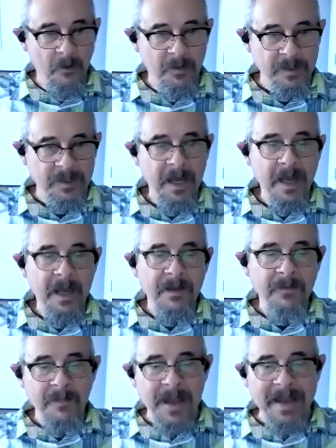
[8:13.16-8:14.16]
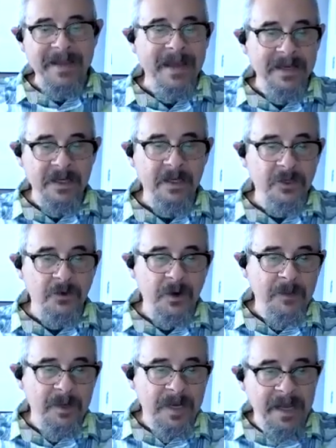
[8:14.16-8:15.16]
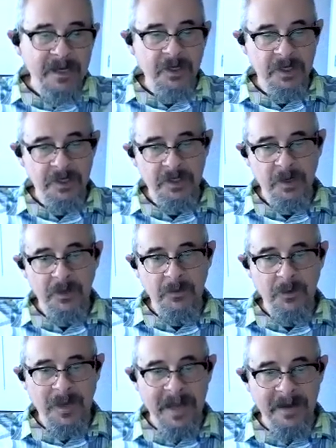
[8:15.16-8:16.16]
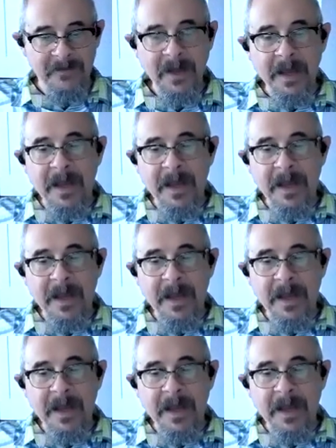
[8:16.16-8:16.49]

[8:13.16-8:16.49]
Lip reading: help us make that discrimination so that we have